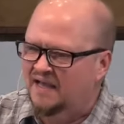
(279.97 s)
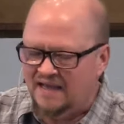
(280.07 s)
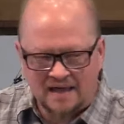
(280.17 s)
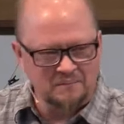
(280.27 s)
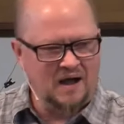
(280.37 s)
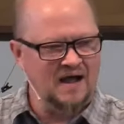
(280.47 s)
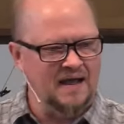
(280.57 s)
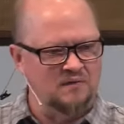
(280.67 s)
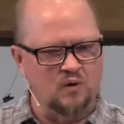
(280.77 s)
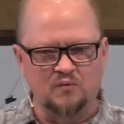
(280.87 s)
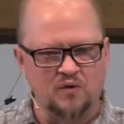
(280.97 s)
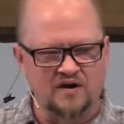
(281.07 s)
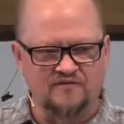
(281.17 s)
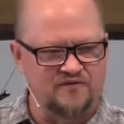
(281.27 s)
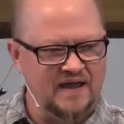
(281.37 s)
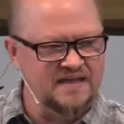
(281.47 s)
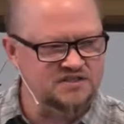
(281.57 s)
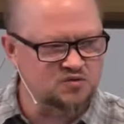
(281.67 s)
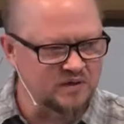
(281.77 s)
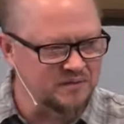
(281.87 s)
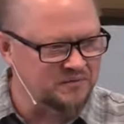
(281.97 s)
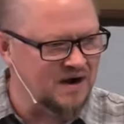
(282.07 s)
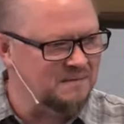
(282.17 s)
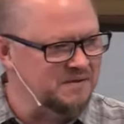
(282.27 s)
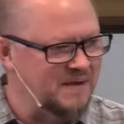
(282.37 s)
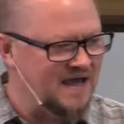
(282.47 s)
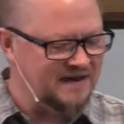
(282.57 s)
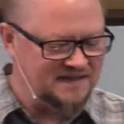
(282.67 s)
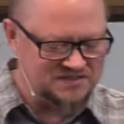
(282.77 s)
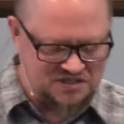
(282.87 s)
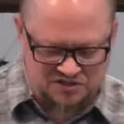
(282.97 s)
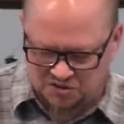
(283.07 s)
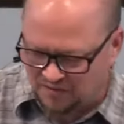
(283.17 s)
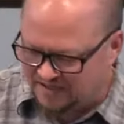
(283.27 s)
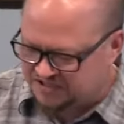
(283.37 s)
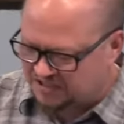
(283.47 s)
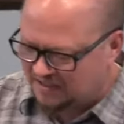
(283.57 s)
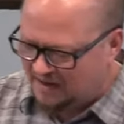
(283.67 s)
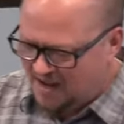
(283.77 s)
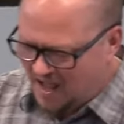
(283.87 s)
in mind when we're faced with a problematic situation,